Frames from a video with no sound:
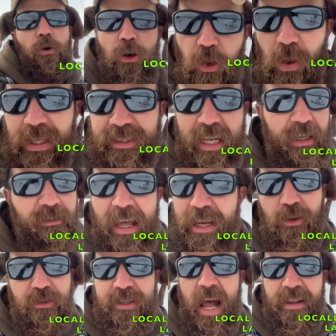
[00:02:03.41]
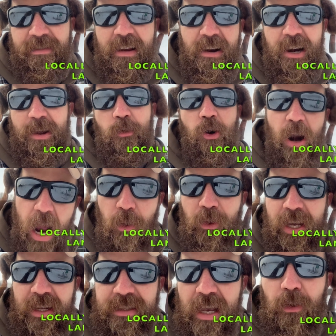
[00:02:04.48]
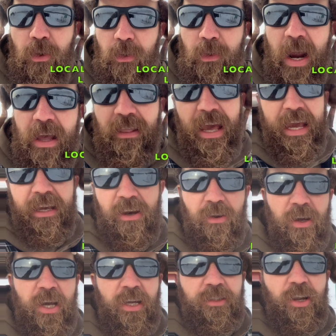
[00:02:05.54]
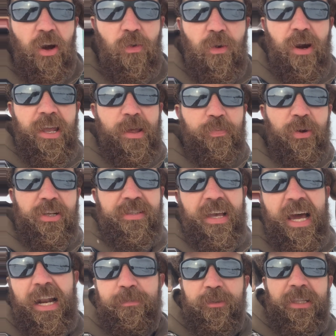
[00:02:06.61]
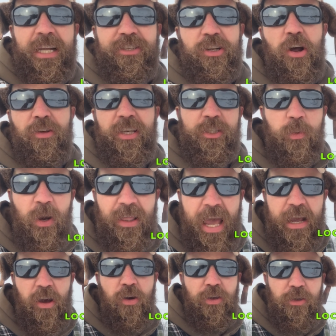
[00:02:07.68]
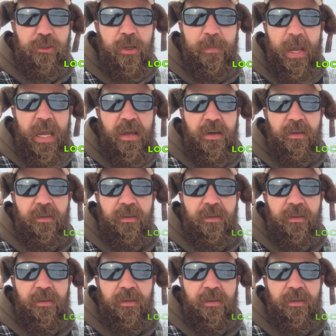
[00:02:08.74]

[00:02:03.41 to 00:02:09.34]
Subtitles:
Well, quick, Dick, Lako's not there anymore. How are we going to tell when we're at Lako? Don't worry, they put a sign up to let you know this is where Lako used to be.